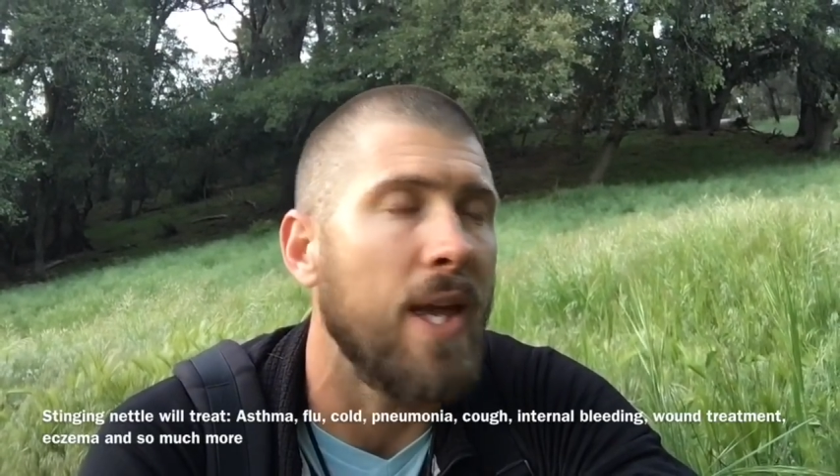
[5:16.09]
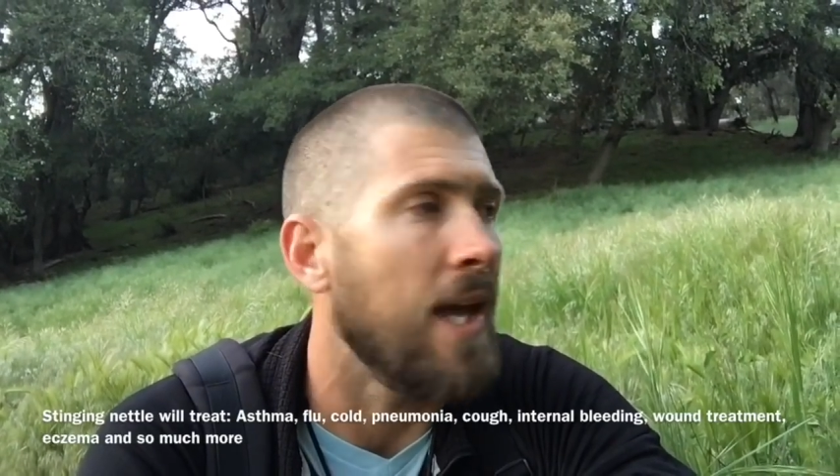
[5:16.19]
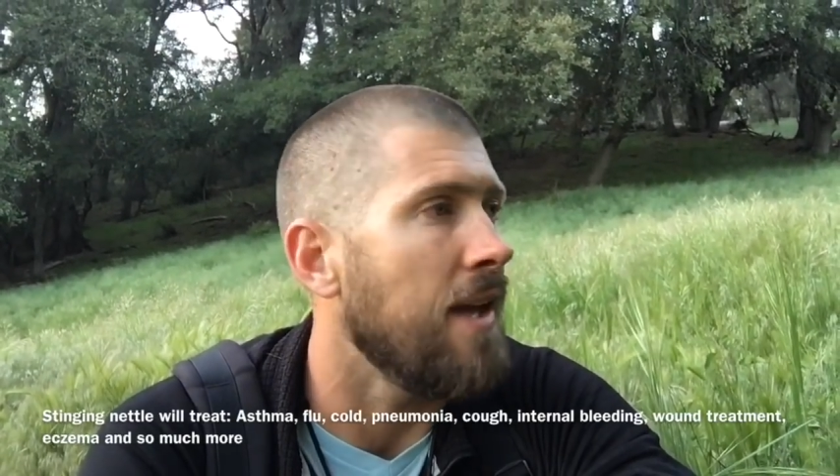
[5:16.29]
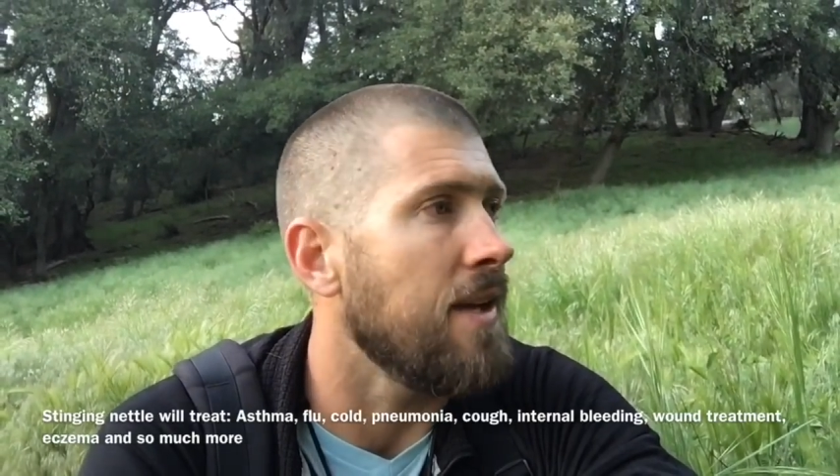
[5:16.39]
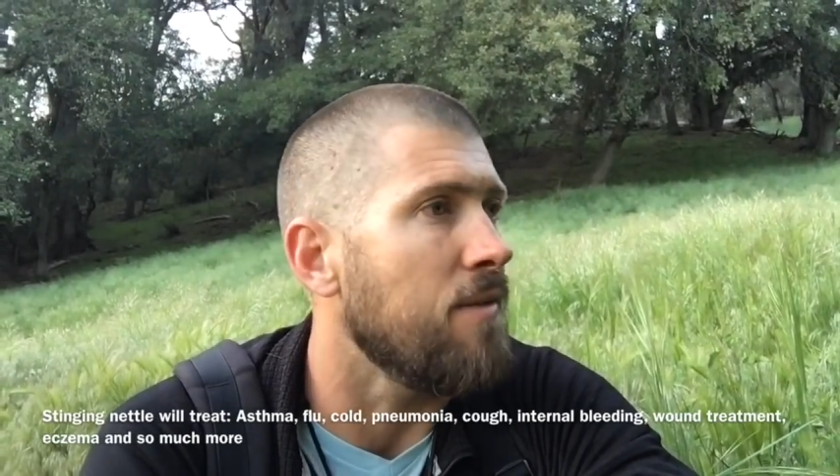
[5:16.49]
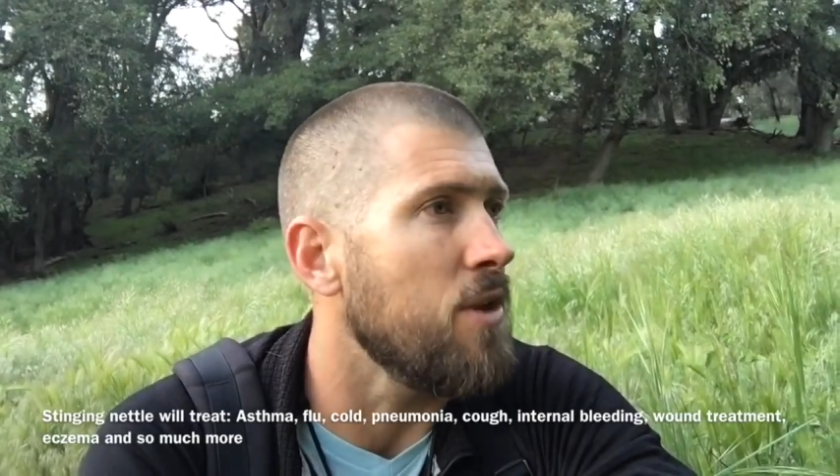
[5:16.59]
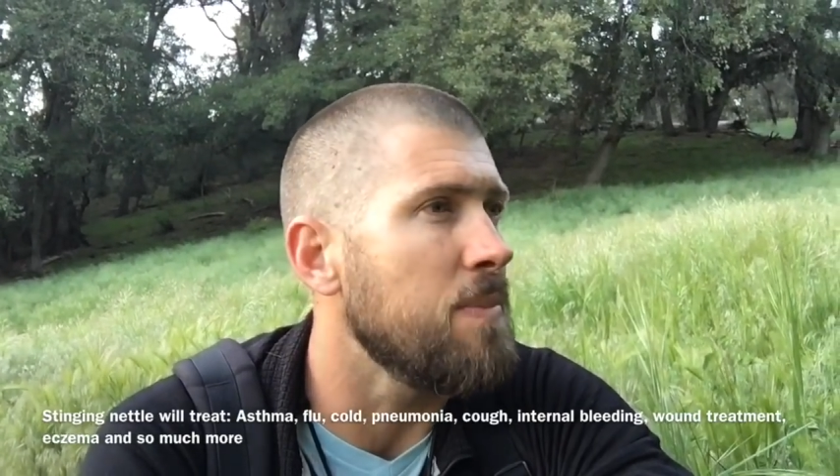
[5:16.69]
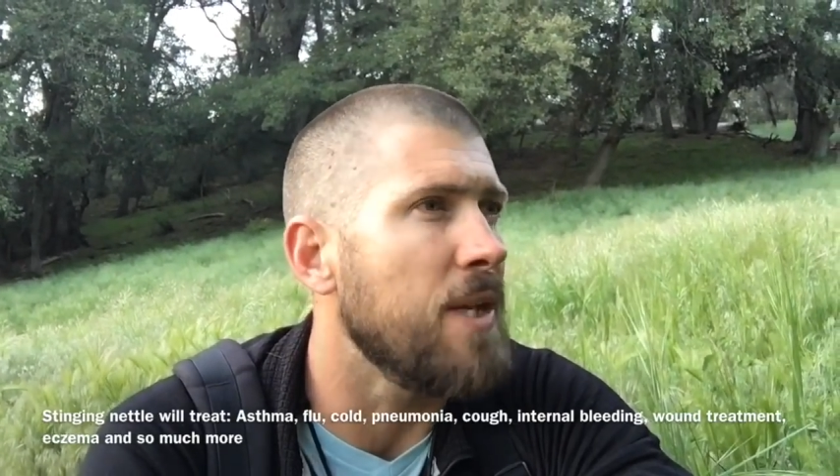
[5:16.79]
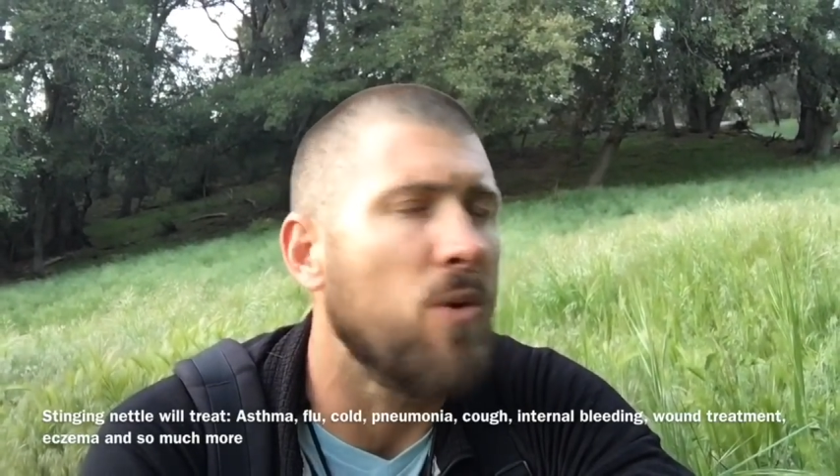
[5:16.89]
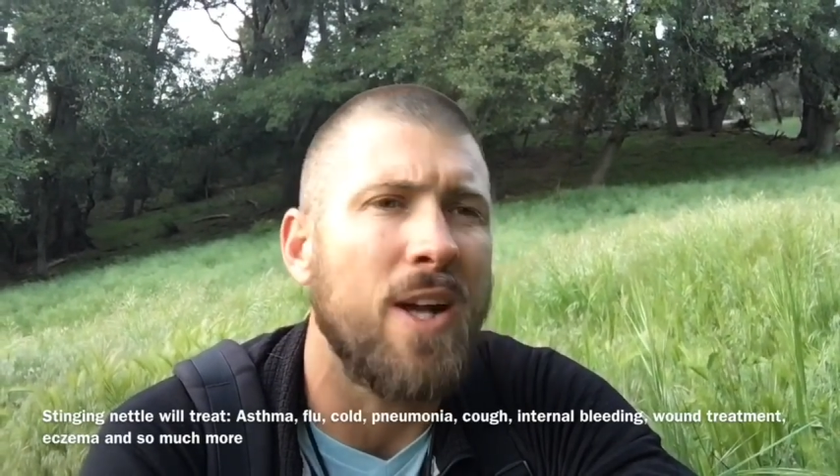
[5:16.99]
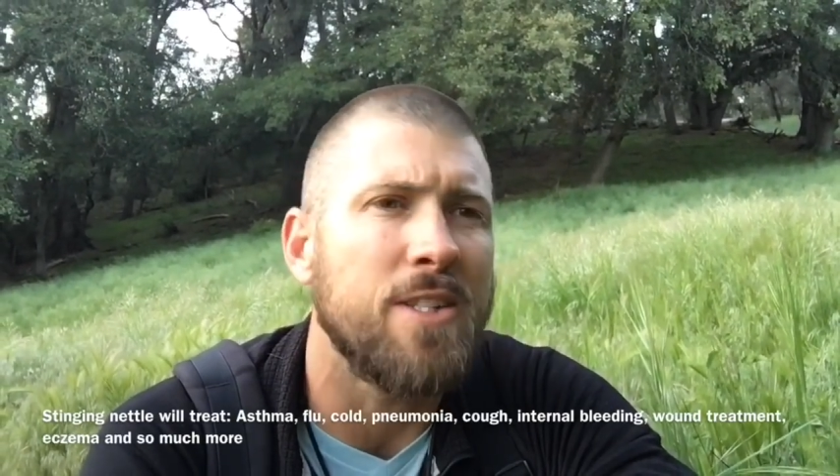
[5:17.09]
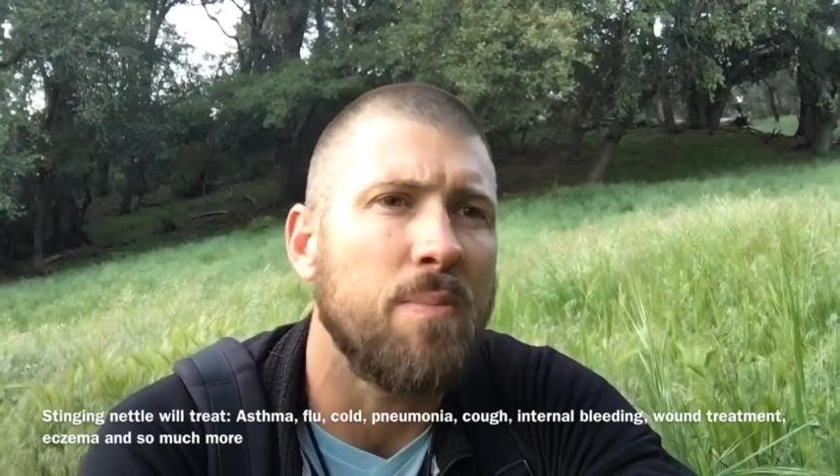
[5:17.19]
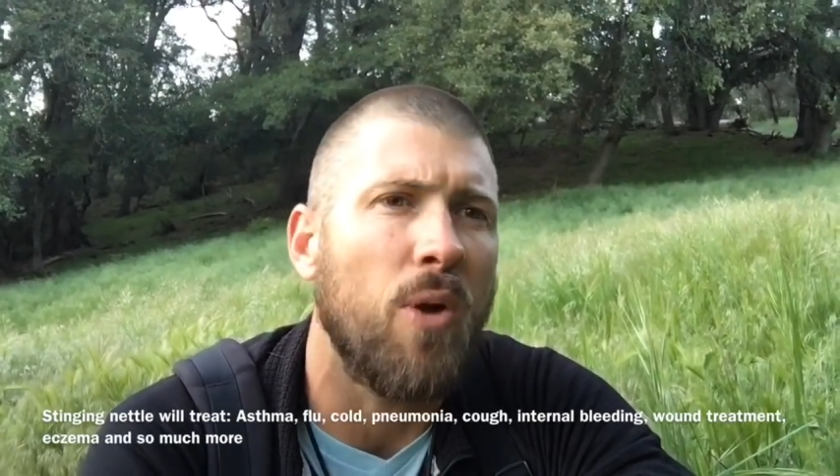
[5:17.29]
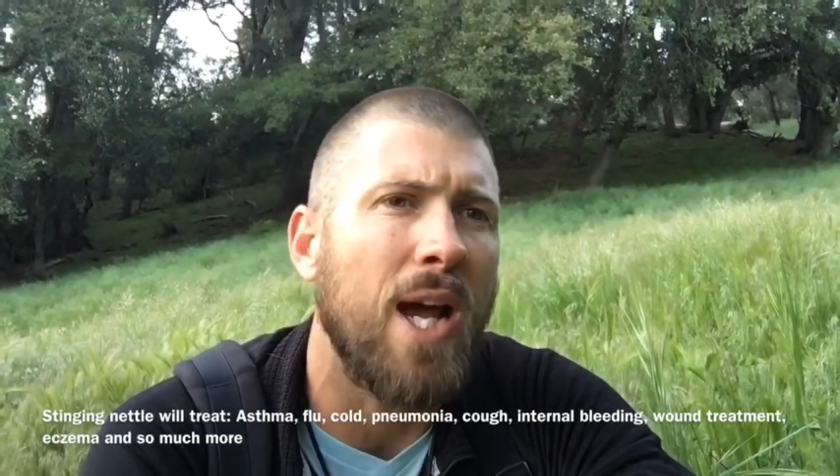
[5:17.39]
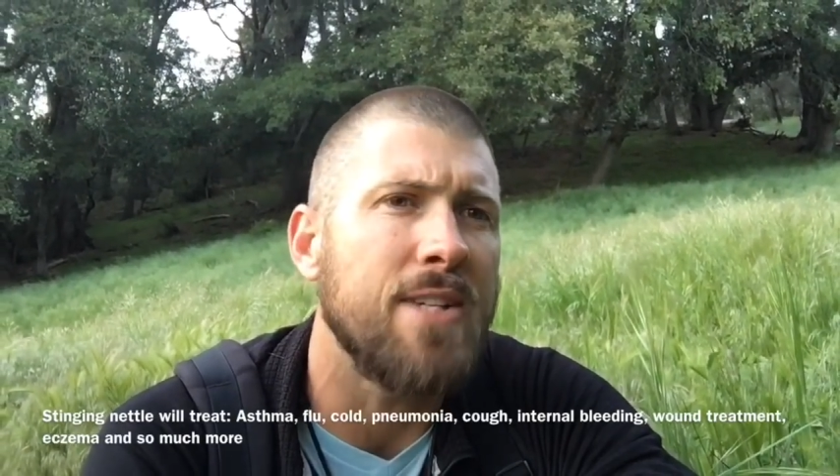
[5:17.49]
And I've always been quite
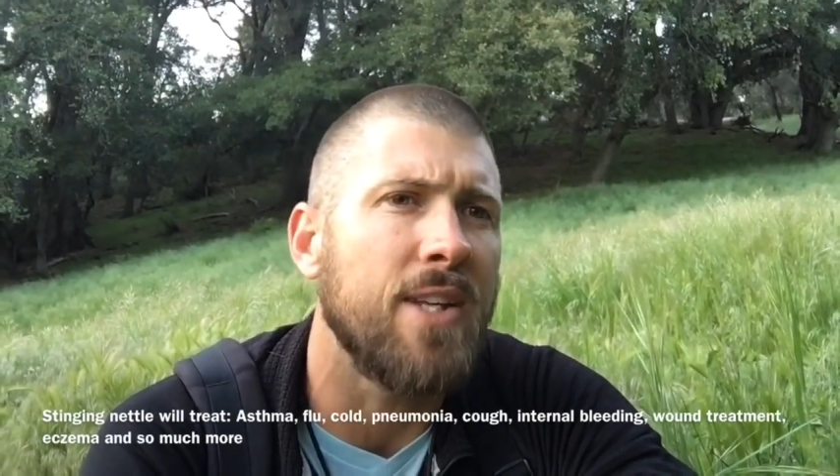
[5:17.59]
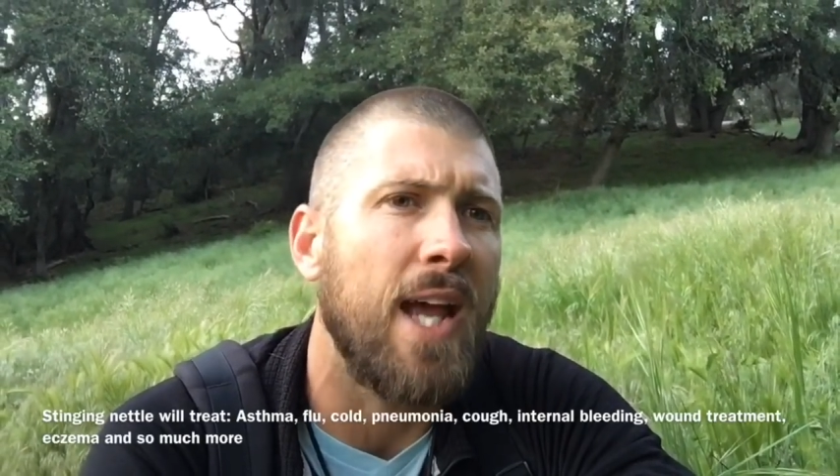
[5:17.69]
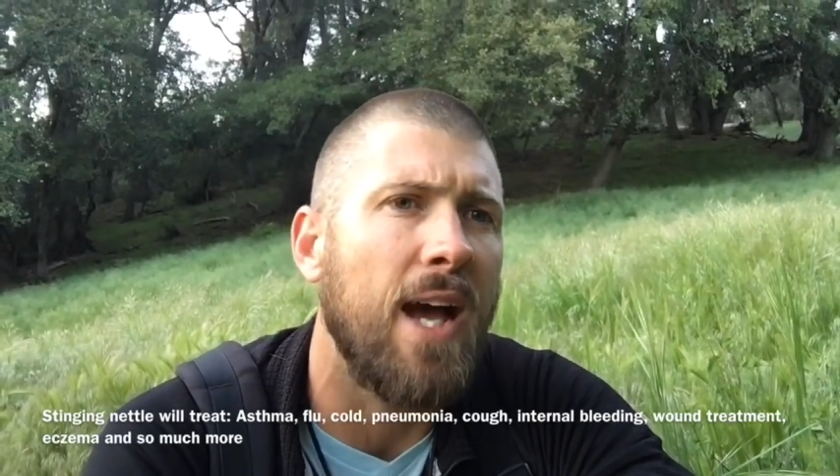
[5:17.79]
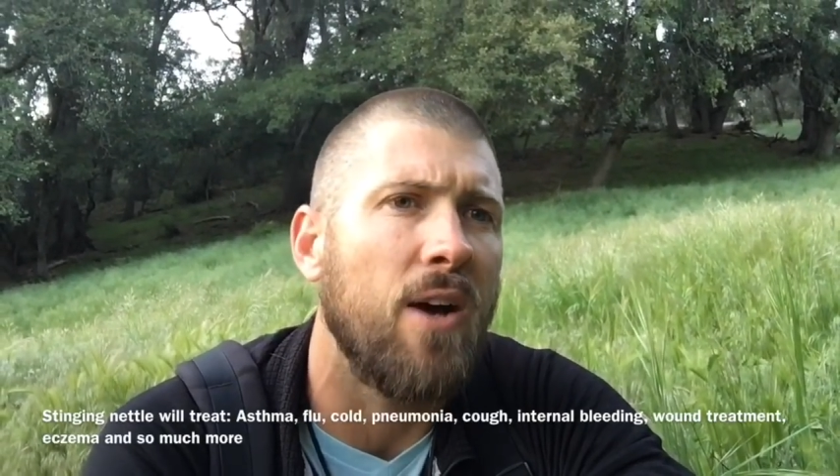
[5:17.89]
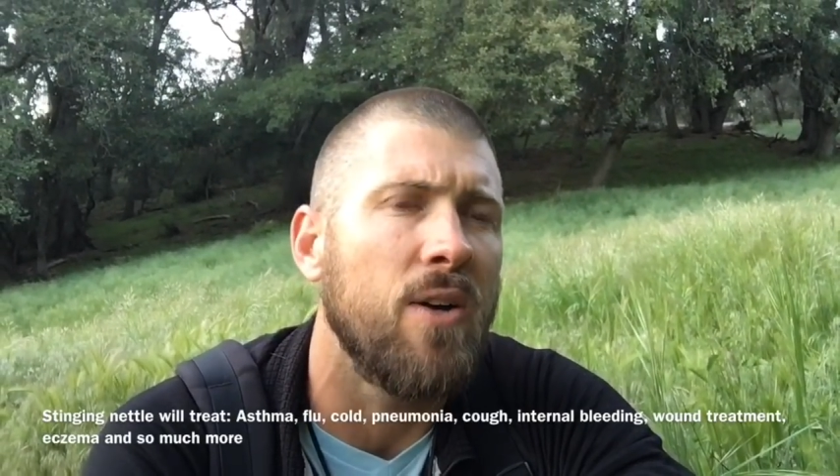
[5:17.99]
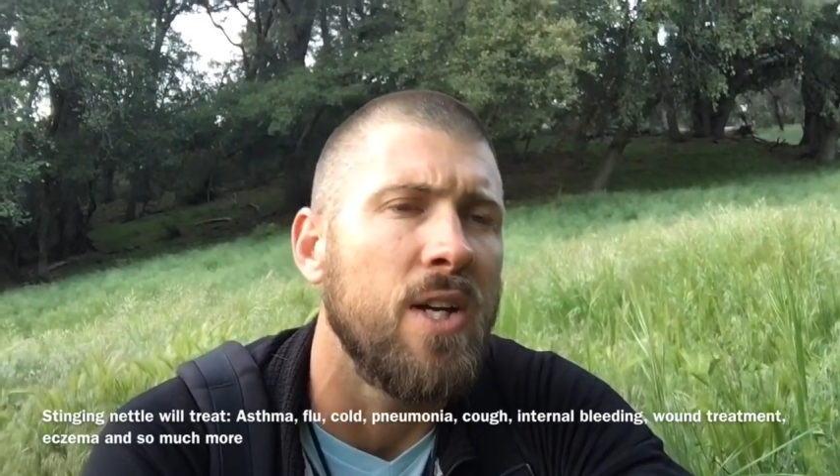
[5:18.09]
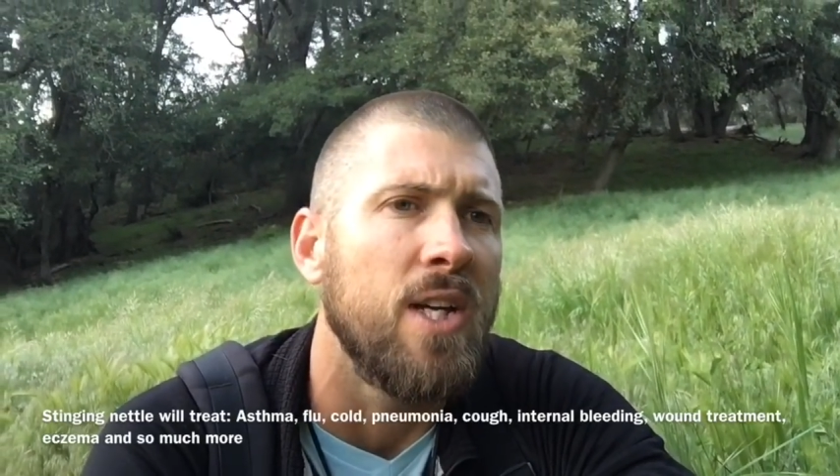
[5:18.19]
surprised at how